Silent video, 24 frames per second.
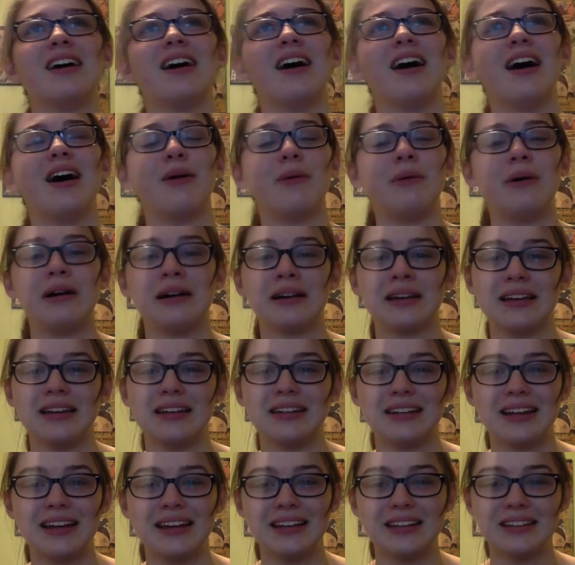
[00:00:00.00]
I walk
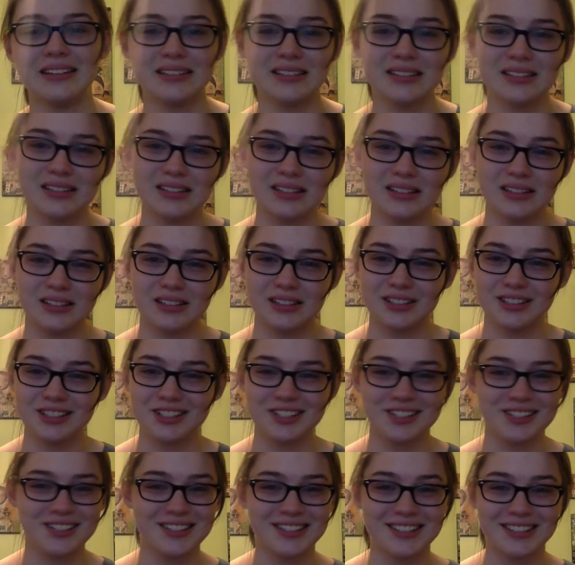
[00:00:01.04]
in, and
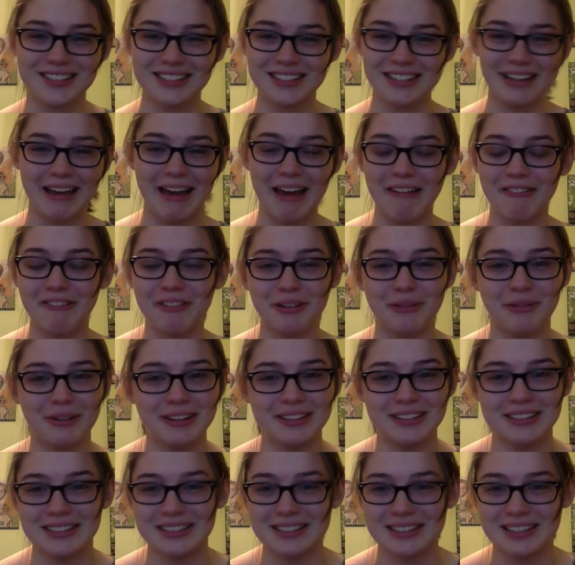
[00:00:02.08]

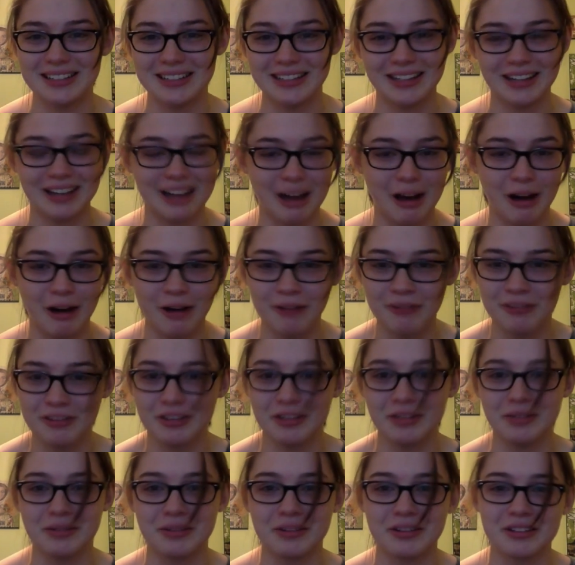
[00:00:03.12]
everyone, all of the
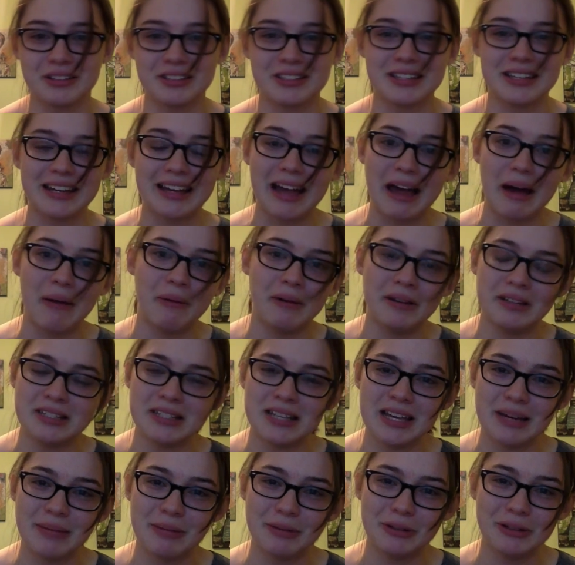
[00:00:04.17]
youth are sitting at one
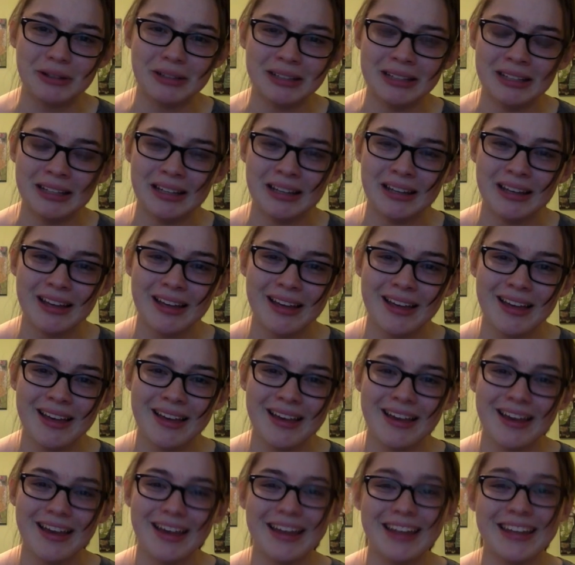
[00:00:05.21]
table,
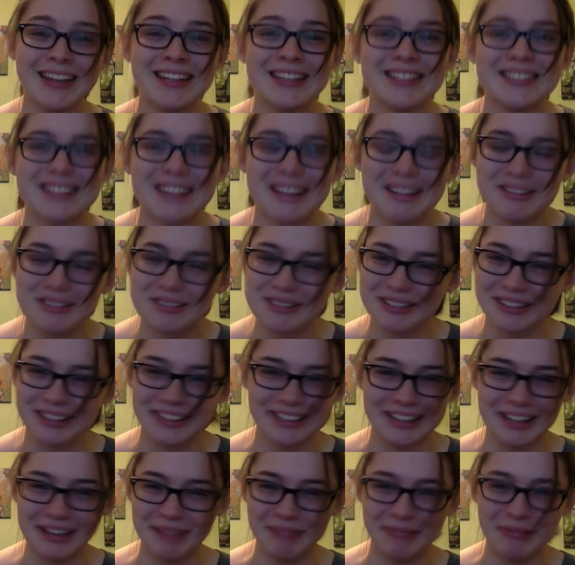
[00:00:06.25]
and this sounds really
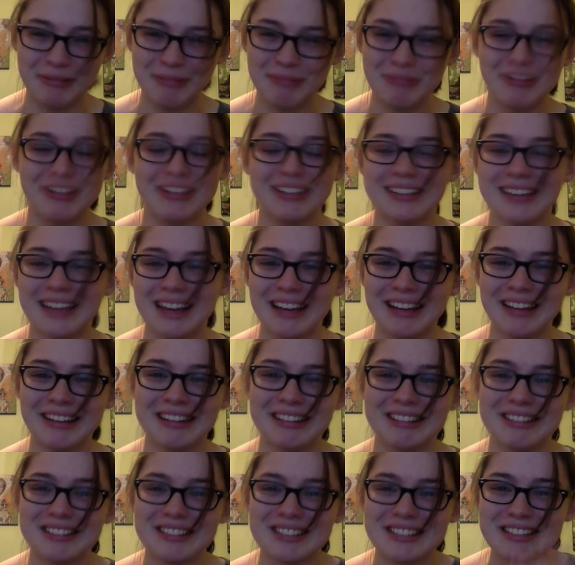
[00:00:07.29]
dumb, but yeah,
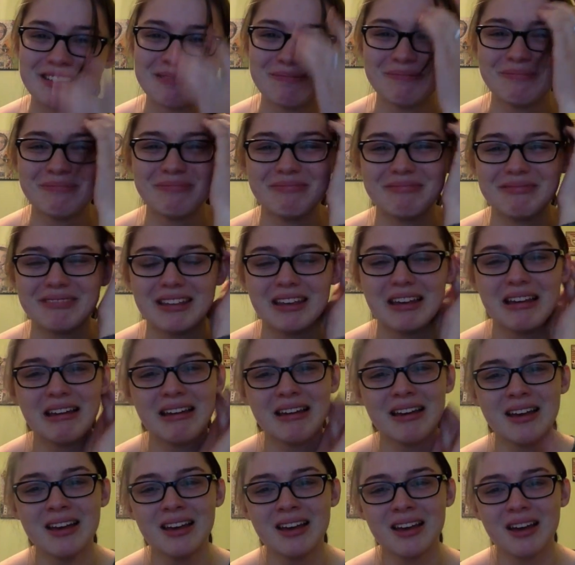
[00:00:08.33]
they're just
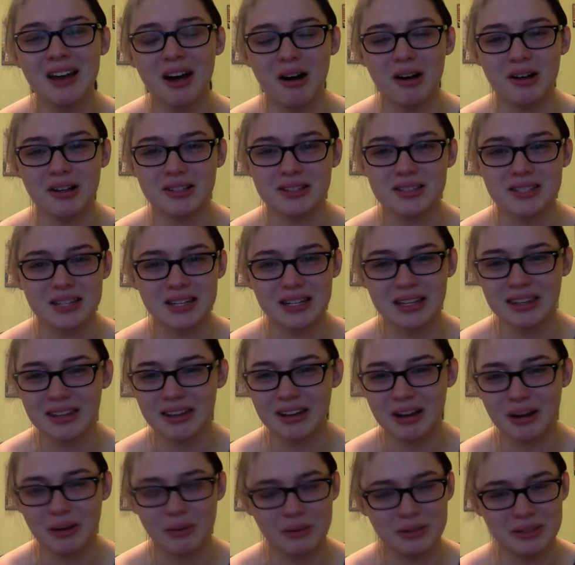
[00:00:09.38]
all sitting
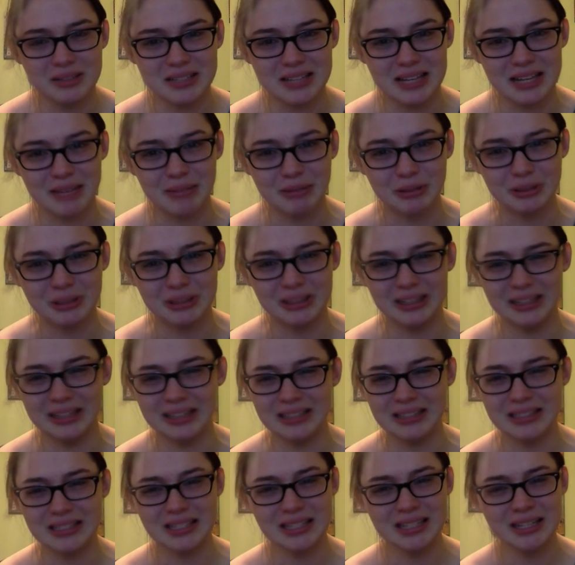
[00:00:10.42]
there at one table,
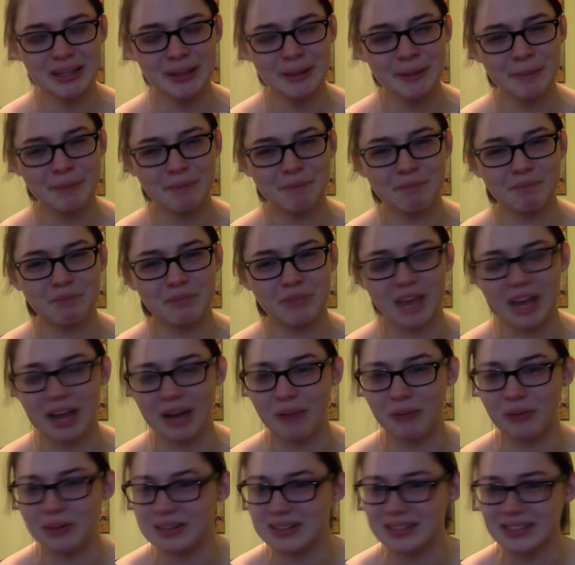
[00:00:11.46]
and I
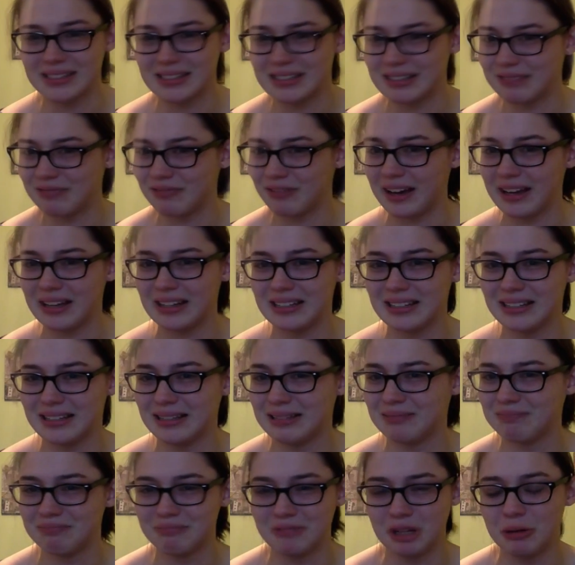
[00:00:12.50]
wasn't invited.
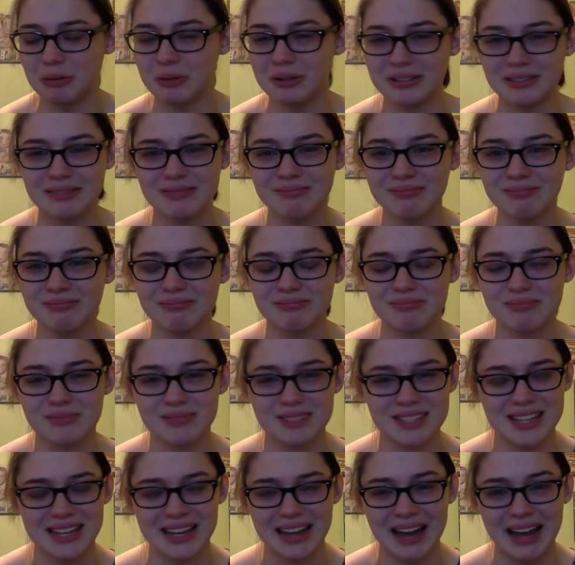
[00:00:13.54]
No one
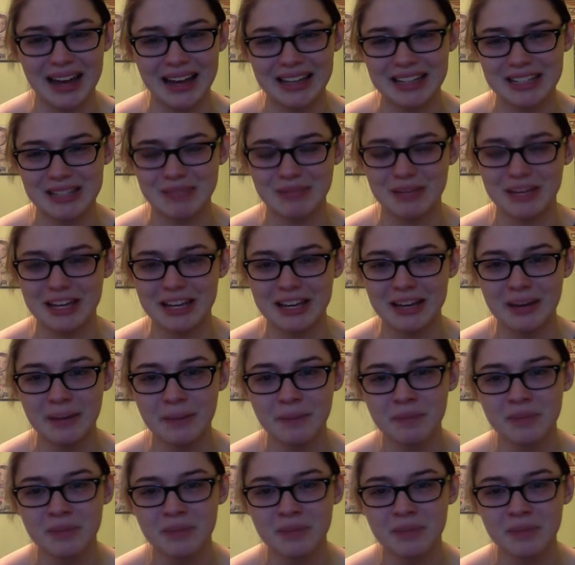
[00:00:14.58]
said hi to me.